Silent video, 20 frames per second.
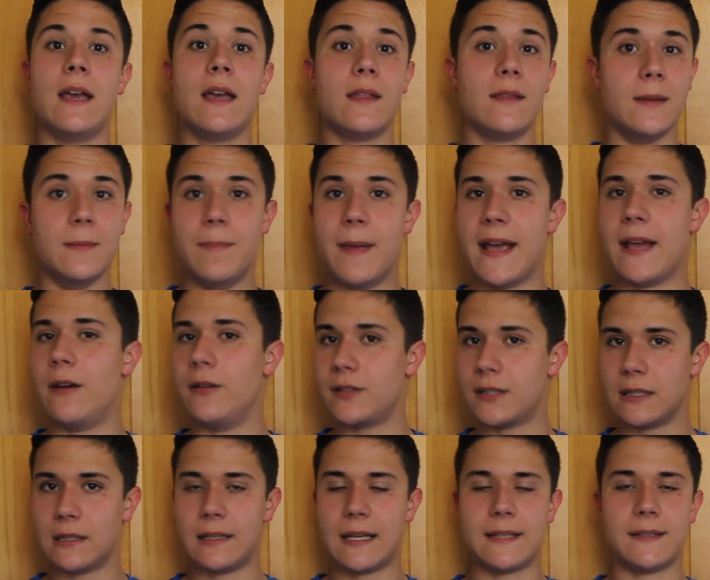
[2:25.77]
the banners
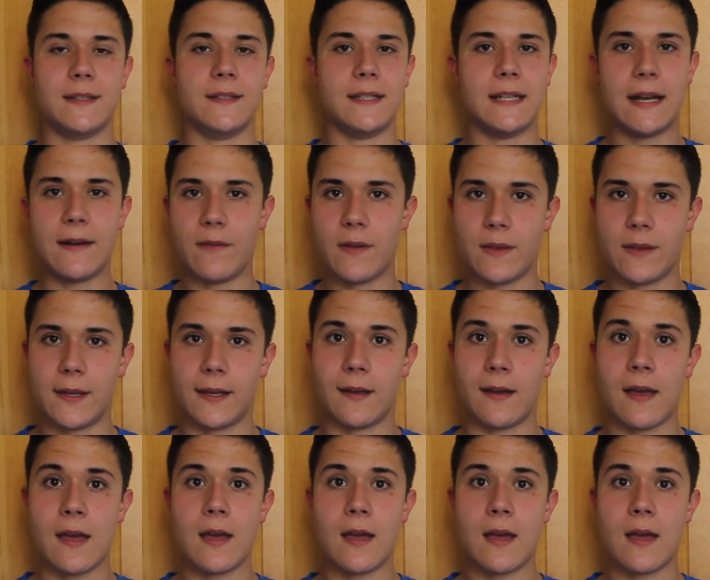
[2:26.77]
and classes and everything.